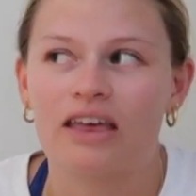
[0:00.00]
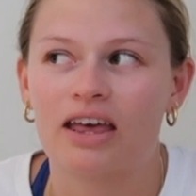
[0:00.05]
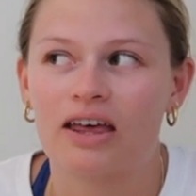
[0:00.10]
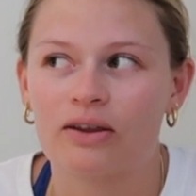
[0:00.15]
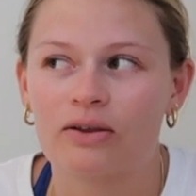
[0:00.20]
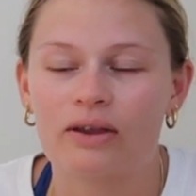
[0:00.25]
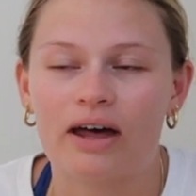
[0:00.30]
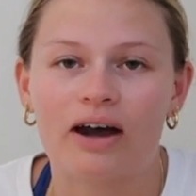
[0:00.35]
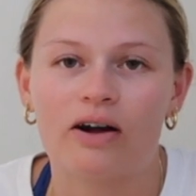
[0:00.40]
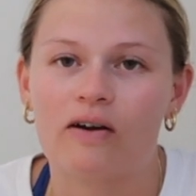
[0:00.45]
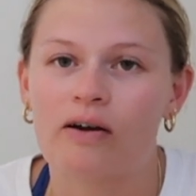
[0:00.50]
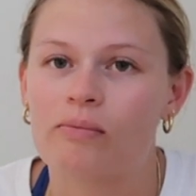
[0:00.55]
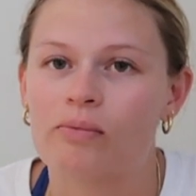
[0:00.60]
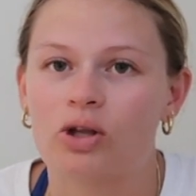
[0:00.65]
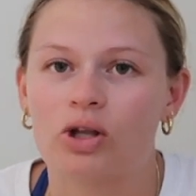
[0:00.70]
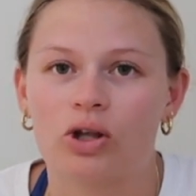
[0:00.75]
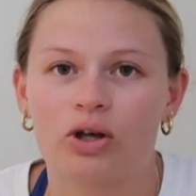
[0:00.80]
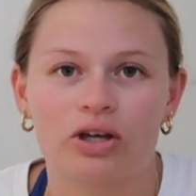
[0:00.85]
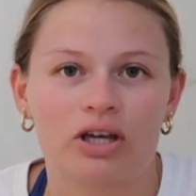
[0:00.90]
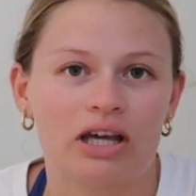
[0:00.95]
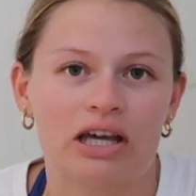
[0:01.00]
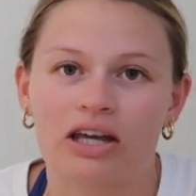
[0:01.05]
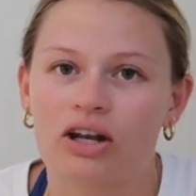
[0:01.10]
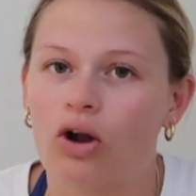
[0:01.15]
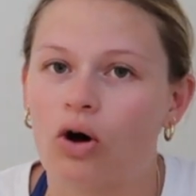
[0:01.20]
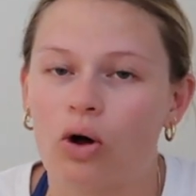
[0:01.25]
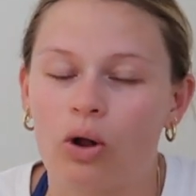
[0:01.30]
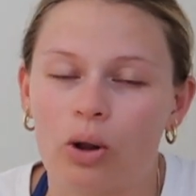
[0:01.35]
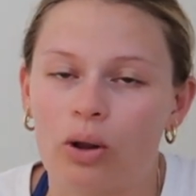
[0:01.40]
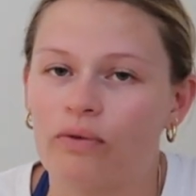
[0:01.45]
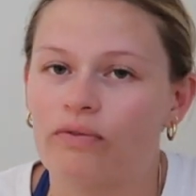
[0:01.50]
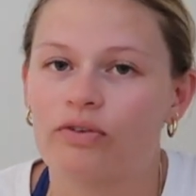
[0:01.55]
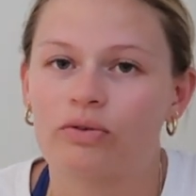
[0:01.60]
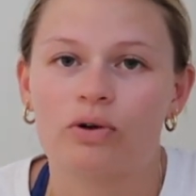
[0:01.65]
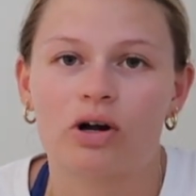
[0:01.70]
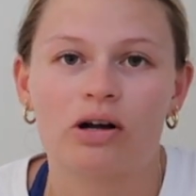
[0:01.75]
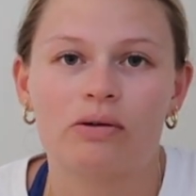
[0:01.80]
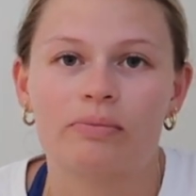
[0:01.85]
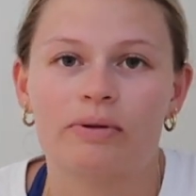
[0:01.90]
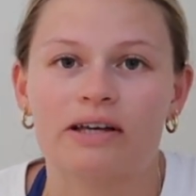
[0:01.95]
Either that or I'm looking in all of the
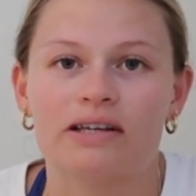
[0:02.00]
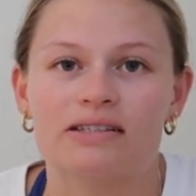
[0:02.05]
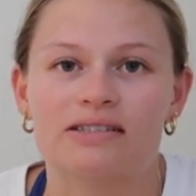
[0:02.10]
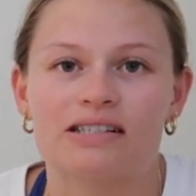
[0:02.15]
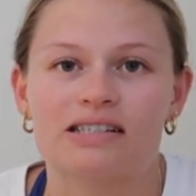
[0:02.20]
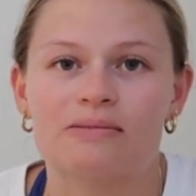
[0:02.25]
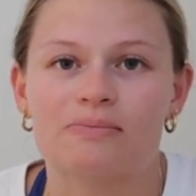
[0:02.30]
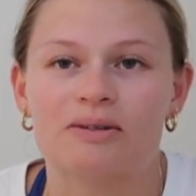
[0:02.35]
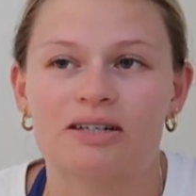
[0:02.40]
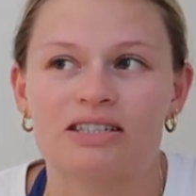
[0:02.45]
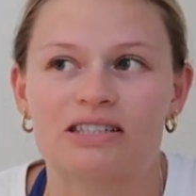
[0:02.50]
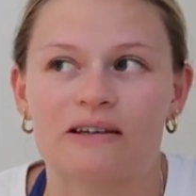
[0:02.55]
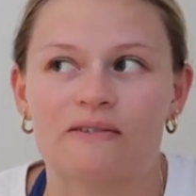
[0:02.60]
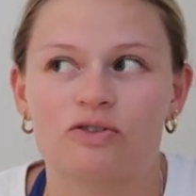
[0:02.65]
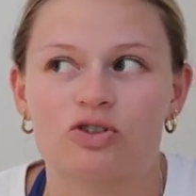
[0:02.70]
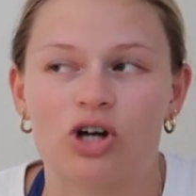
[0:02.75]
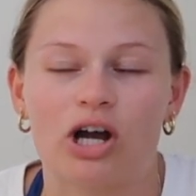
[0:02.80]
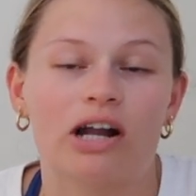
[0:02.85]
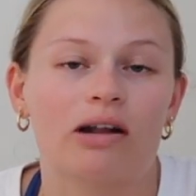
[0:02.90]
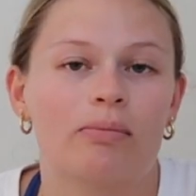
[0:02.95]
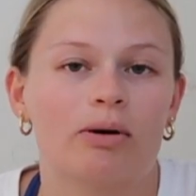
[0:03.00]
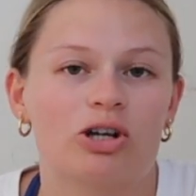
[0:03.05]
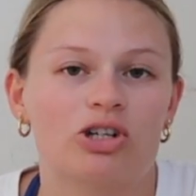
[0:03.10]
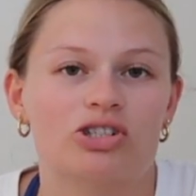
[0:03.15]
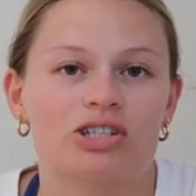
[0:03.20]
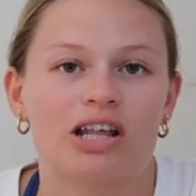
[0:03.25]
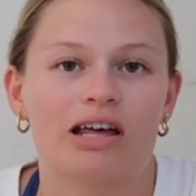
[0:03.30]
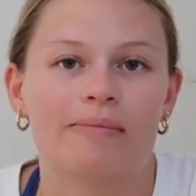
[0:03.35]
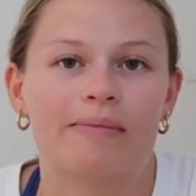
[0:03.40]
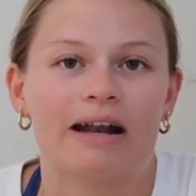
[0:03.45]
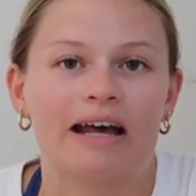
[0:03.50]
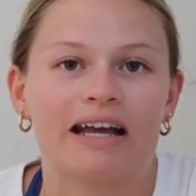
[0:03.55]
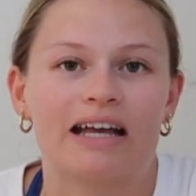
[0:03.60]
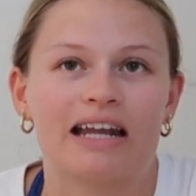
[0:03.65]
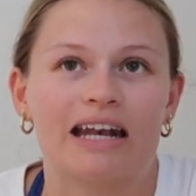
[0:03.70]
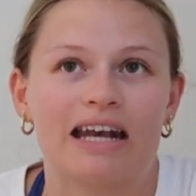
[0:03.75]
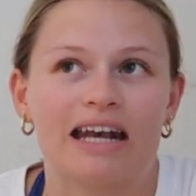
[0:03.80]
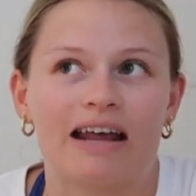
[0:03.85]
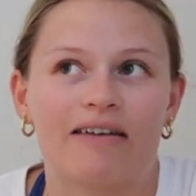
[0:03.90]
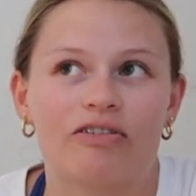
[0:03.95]
wrong places because I've tried a bunch of them and I
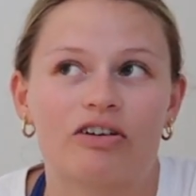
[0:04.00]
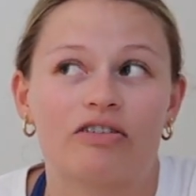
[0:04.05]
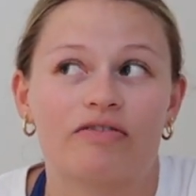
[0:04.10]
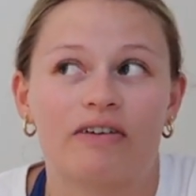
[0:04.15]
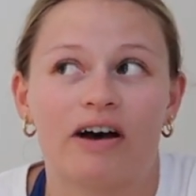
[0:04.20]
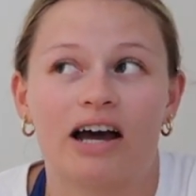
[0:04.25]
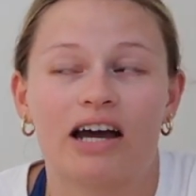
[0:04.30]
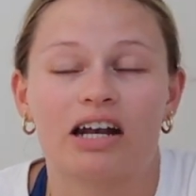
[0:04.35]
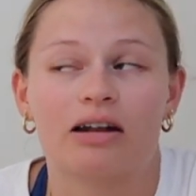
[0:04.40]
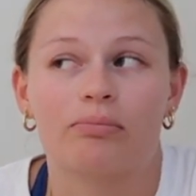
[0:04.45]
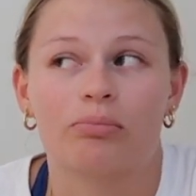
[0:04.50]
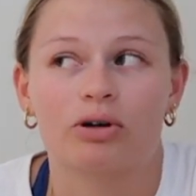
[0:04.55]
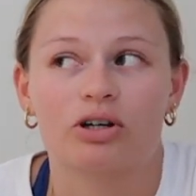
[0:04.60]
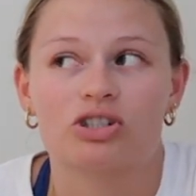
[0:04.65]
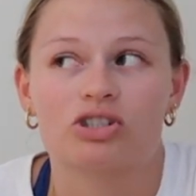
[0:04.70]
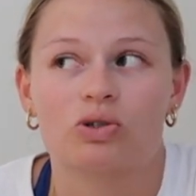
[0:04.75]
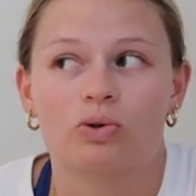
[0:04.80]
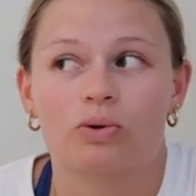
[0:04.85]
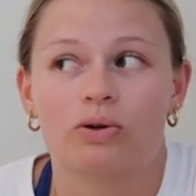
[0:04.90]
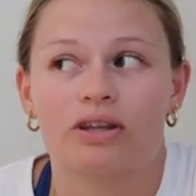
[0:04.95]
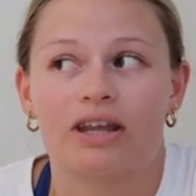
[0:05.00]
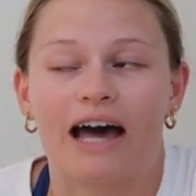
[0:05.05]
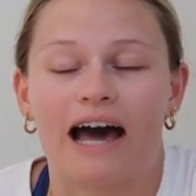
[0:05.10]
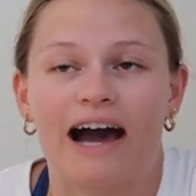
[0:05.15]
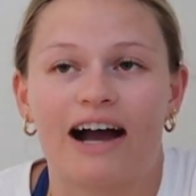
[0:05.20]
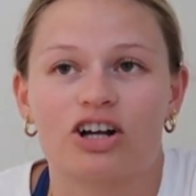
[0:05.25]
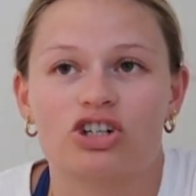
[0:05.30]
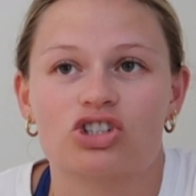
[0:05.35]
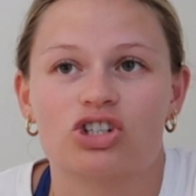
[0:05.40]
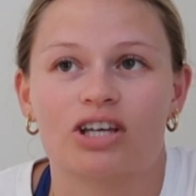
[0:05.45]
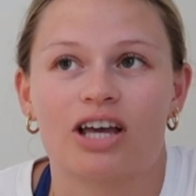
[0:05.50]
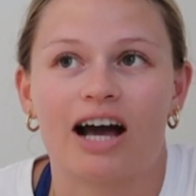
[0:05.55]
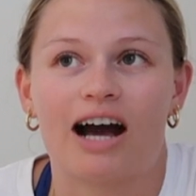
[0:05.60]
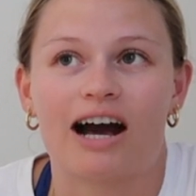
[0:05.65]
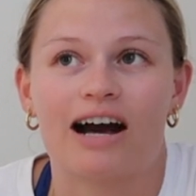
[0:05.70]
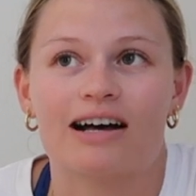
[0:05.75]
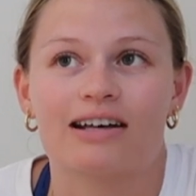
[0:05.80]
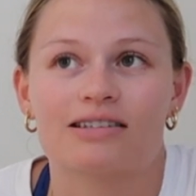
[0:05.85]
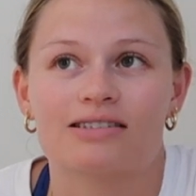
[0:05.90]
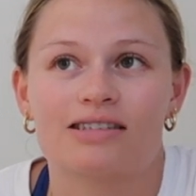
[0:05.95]
can never find a bookstore that actually
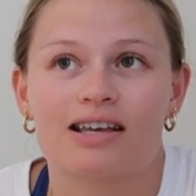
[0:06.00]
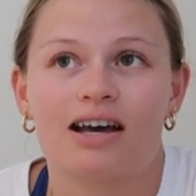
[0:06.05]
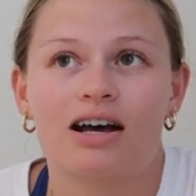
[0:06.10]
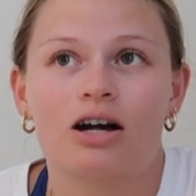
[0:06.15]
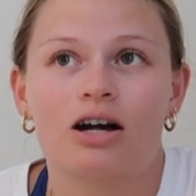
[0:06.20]
has